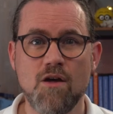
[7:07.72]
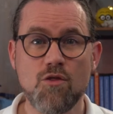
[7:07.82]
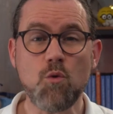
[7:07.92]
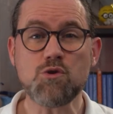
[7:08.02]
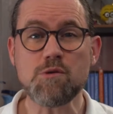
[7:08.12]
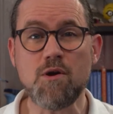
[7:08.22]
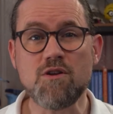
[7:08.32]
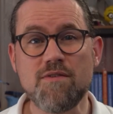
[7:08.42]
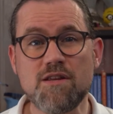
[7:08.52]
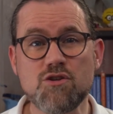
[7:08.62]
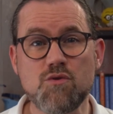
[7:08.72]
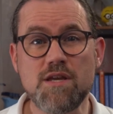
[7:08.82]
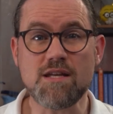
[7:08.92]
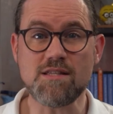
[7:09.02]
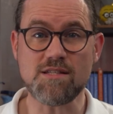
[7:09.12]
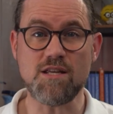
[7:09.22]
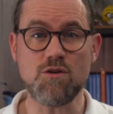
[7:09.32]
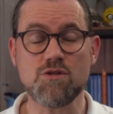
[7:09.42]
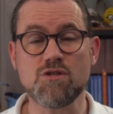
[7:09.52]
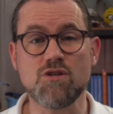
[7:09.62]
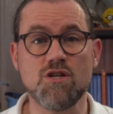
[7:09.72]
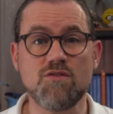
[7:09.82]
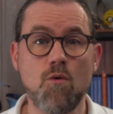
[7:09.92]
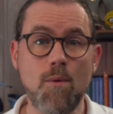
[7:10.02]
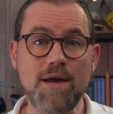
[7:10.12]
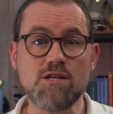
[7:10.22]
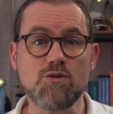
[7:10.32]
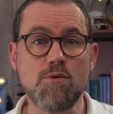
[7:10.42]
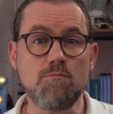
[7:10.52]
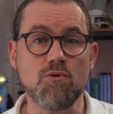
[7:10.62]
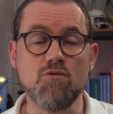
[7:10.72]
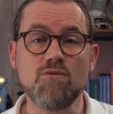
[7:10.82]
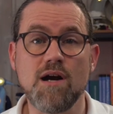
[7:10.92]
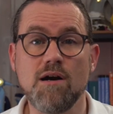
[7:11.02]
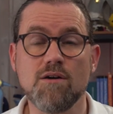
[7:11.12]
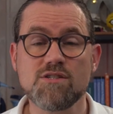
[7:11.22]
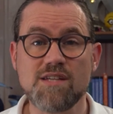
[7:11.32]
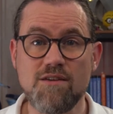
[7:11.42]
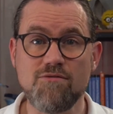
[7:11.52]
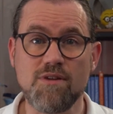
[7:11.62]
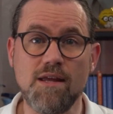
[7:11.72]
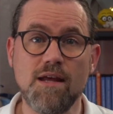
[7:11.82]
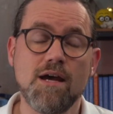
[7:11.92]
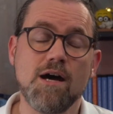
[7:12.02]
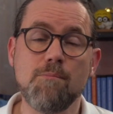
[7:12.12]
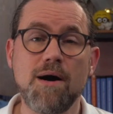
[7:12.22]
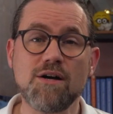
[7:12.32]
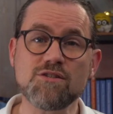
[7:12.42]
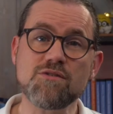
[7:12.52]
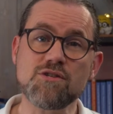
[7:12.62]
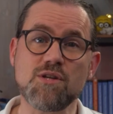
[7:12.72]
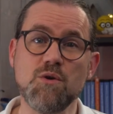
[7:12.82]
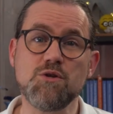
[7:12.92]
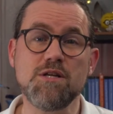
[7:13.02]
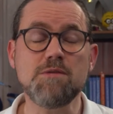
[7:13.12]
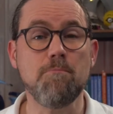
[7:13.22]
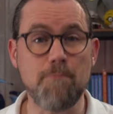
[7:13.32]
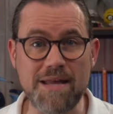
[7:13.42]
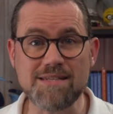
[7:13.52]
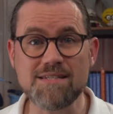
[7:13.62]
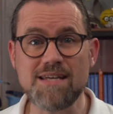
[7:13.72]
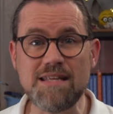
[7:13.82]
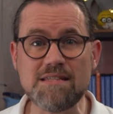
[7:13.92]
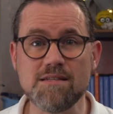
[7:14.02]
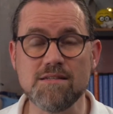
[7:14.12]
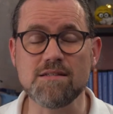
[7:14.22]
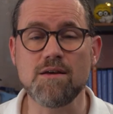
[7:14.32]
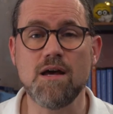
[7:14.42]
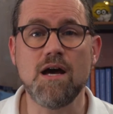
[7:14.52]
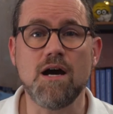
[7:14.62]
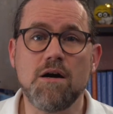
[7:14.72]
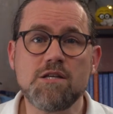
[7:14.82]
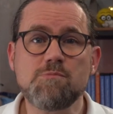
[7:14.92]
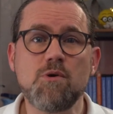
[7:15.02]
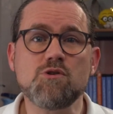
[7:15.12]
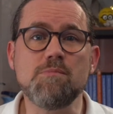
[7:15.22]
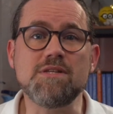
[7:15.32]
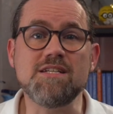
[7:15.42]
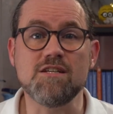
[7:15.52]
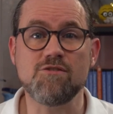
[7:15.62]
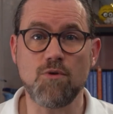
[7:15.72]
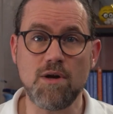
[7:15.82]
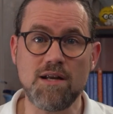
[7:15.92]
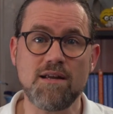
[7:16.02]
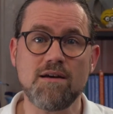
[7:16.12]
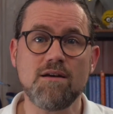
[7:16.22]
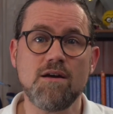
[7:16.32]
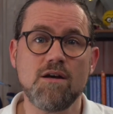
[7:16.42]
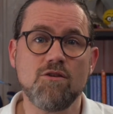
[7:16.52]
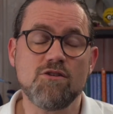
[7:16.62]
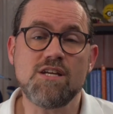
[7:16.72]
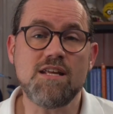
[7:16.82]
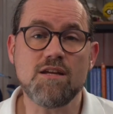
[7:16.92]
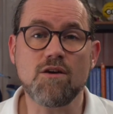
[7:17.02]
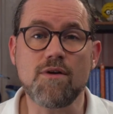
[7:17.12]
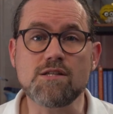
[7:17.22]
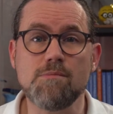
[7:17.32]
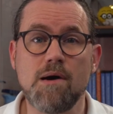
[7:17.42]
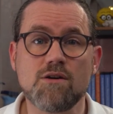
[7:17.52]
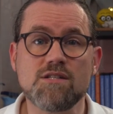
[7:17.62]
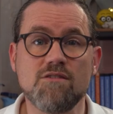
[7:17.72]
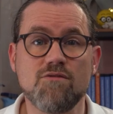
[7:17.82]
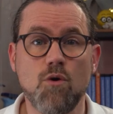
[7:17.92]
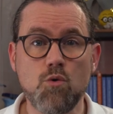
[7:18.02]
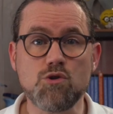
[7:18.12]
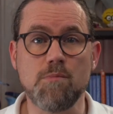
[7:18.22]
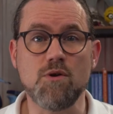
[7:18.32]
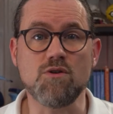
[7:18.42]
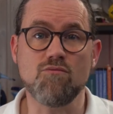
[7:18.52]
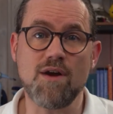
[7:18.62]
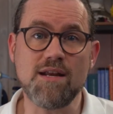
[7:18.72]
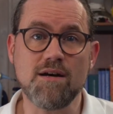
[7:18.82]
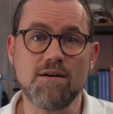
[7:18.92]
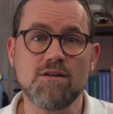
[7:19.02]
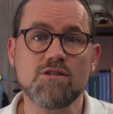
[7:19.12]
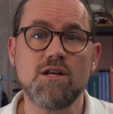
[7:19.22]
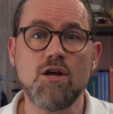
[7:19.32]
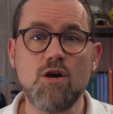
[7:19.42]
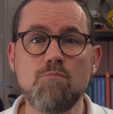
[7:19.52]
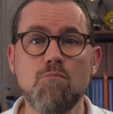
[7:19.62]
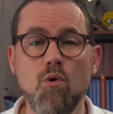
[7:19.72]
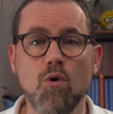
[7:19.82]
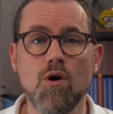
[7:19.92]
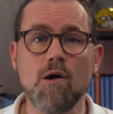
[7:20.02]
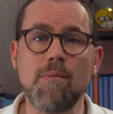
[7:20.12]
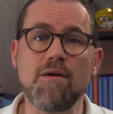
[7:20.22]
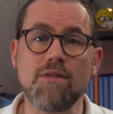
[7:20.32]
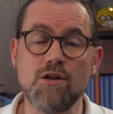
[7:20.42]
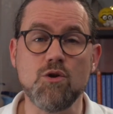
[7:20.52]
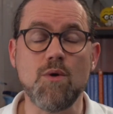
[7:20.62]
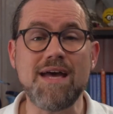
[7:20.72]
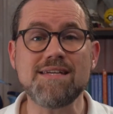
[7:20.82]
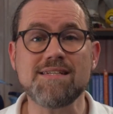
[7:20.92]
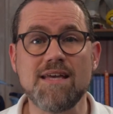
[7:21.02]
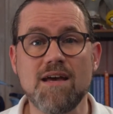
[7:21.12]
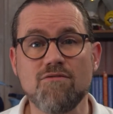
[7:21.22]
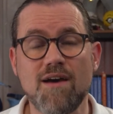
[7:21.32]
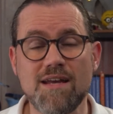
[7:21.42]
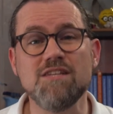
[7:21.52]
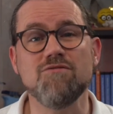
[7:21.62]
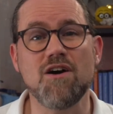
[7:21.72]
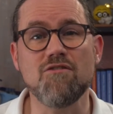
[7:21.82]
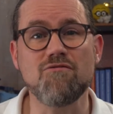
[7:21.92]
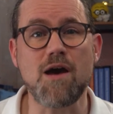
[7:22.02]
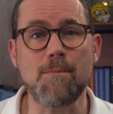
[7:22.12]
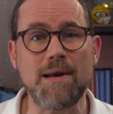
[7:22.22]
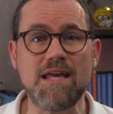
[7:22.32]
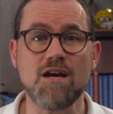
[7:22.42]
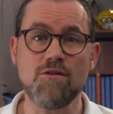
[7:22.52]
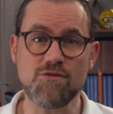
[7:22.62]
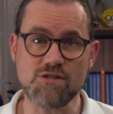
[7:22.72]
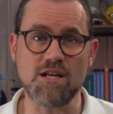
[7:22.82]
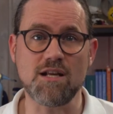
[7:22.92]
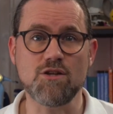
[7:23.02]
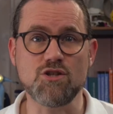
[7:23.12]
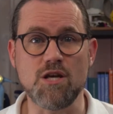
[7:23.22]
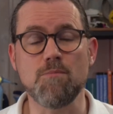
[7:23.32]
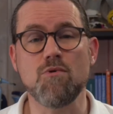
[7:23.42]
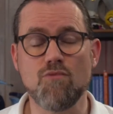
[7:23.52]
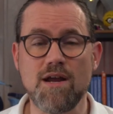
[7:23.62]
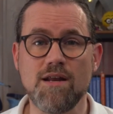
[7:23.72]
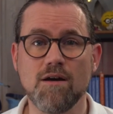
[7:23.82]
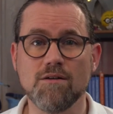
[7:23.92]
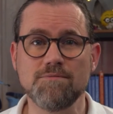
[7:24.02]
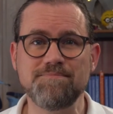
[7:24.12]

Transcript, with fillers: The automotive industry continues to search for ways to improve car safety, and part of the solution is better sensors. I spoke to Matthias Feulner, Senior Director Marketing for Automotive Radar, to learn more about their new SAF 85 family of single chip radar.